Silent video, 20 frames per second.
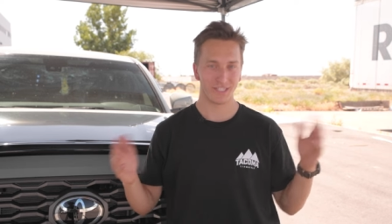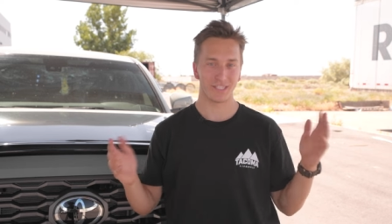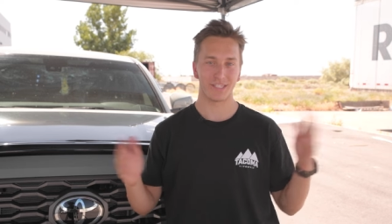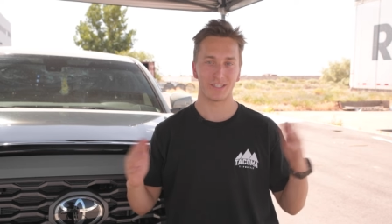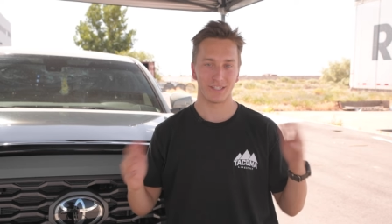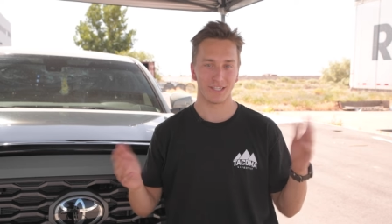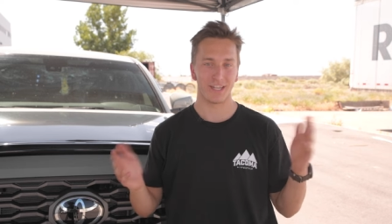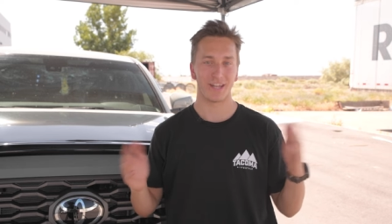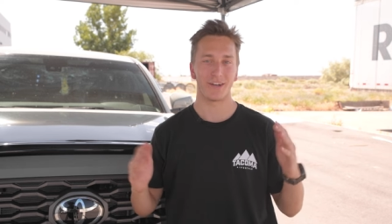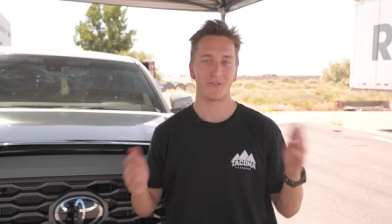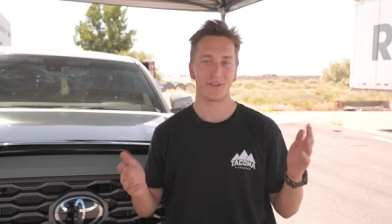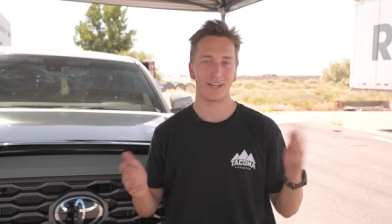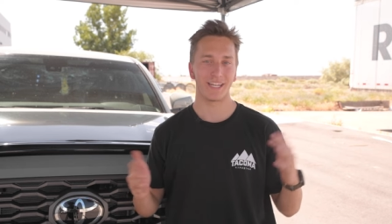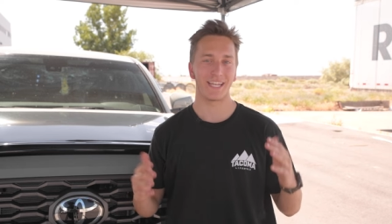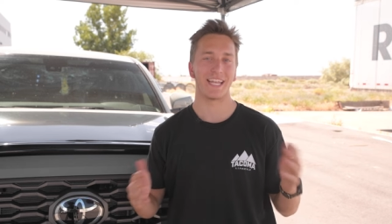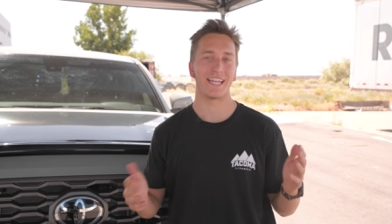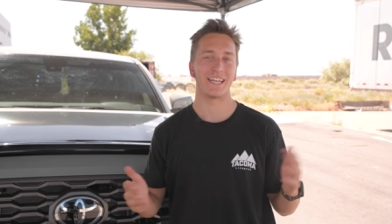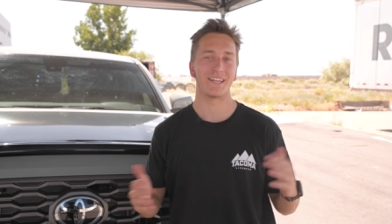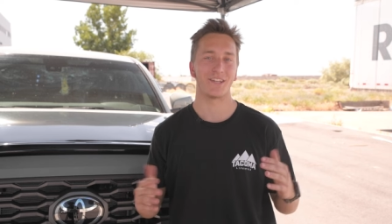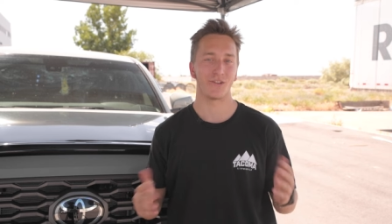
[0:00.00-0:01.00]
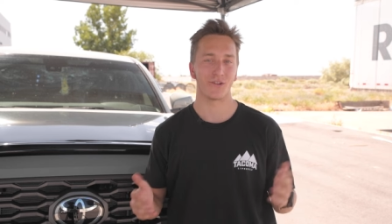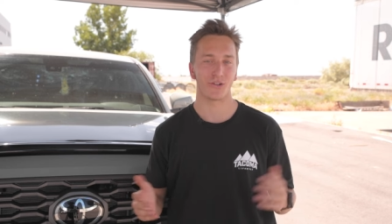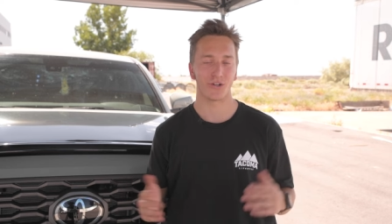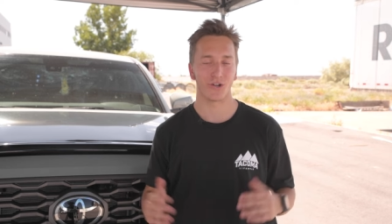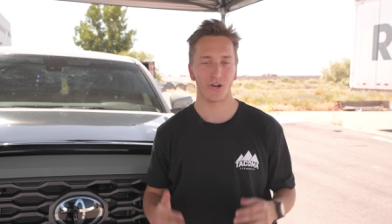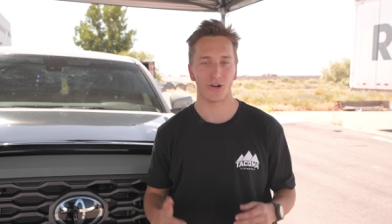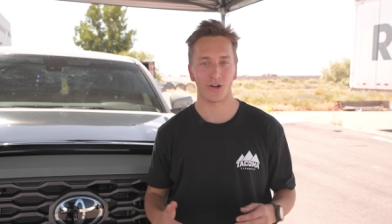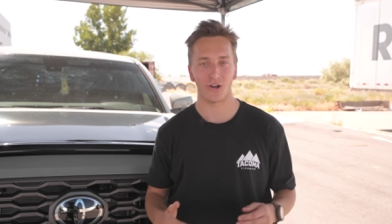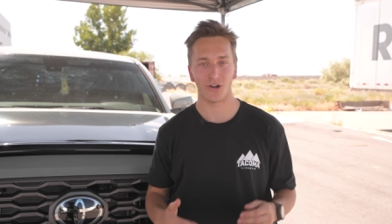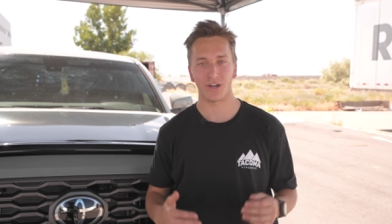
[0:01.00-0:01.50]
stuttering into your
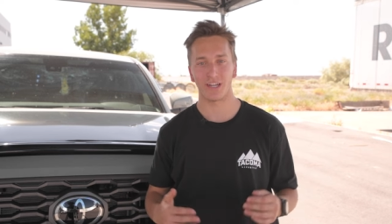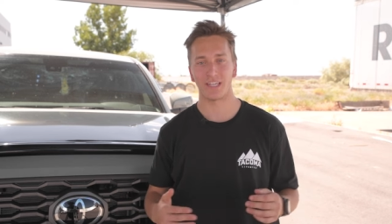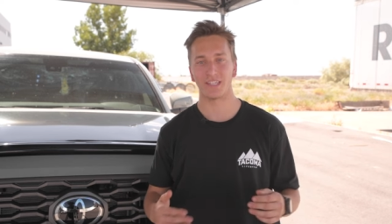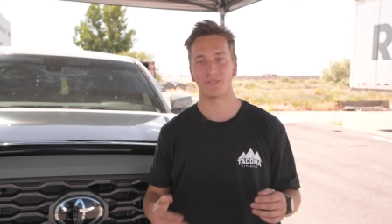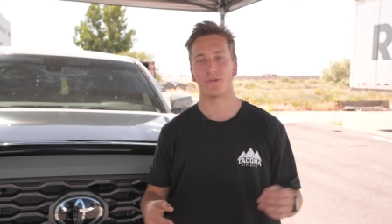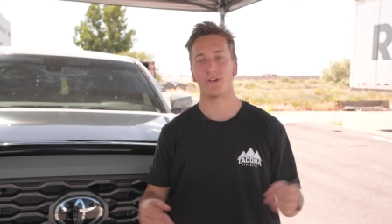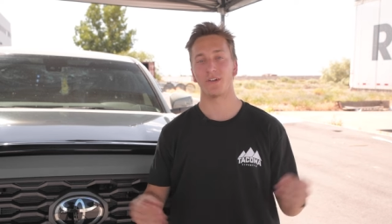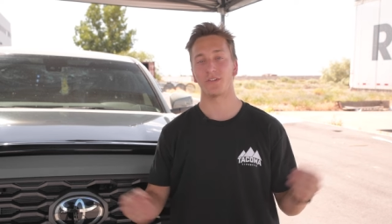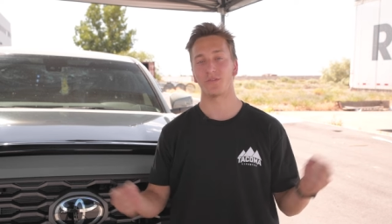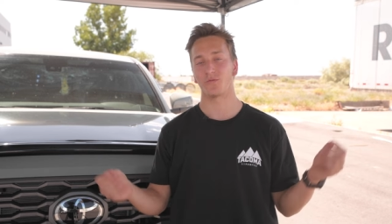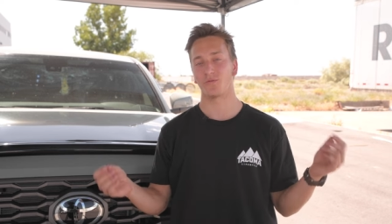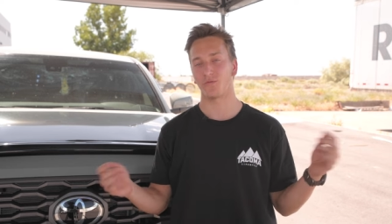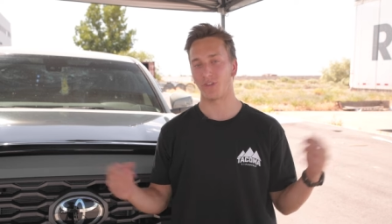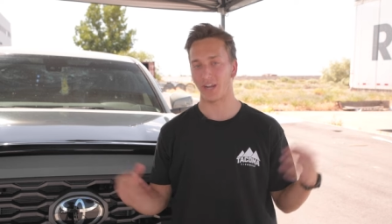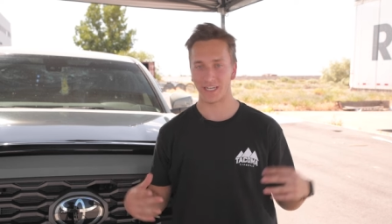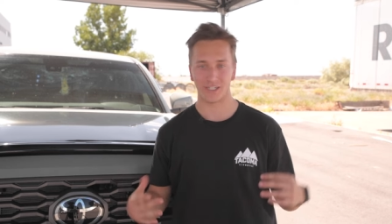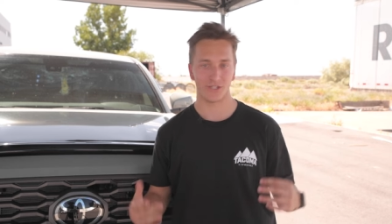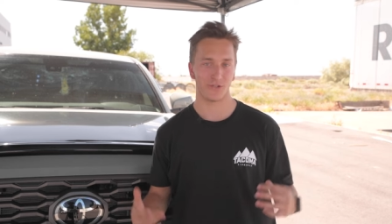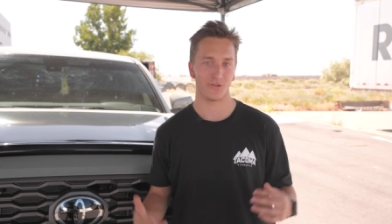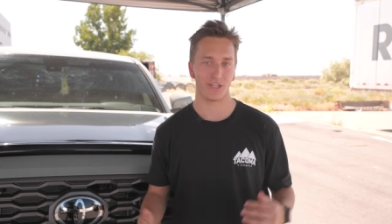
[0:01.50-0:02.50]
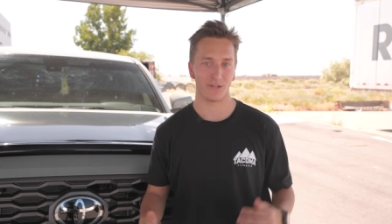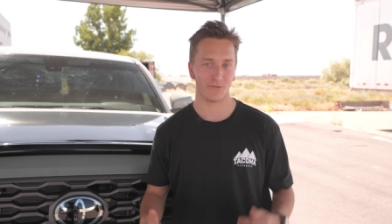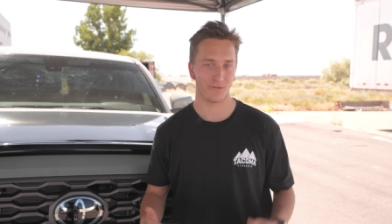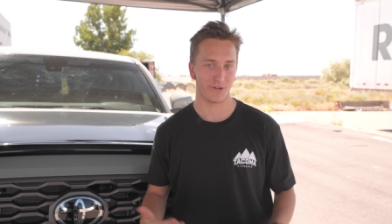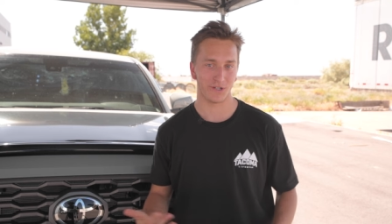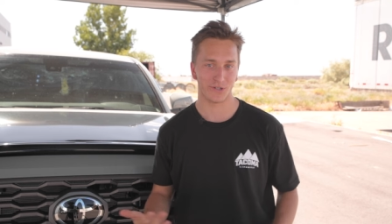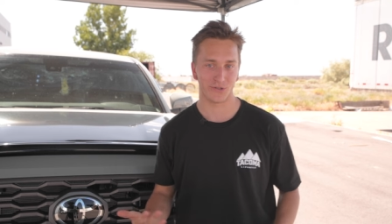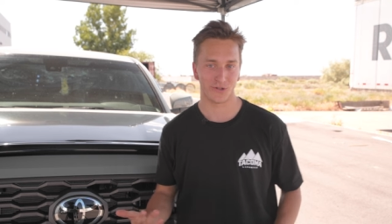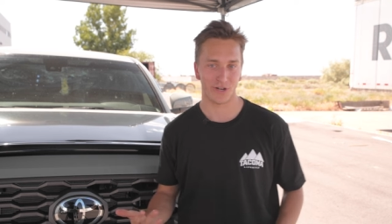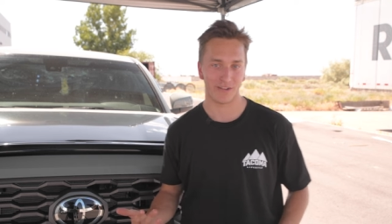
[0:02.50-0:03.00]
car as well as rain shooting
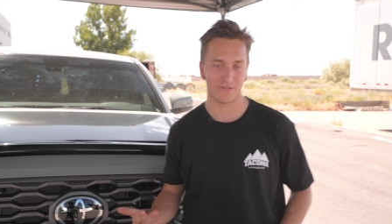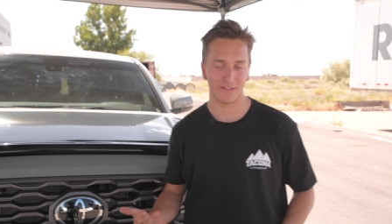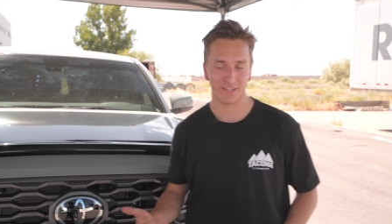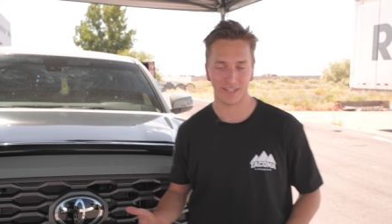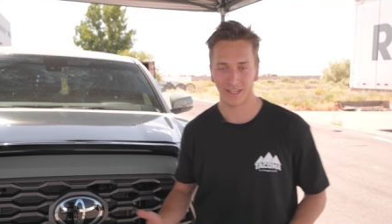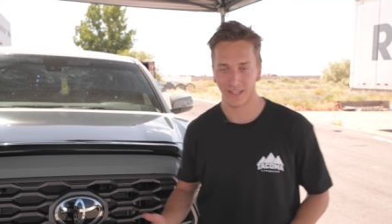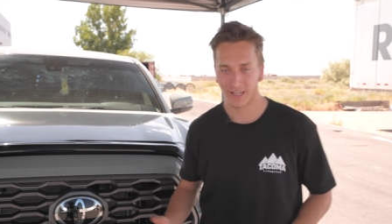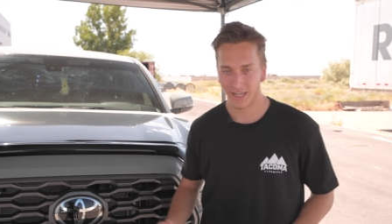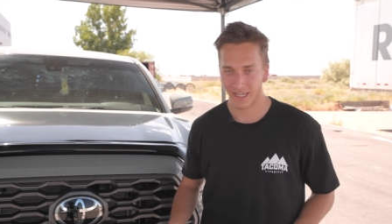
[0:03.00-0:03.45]
while you're driving.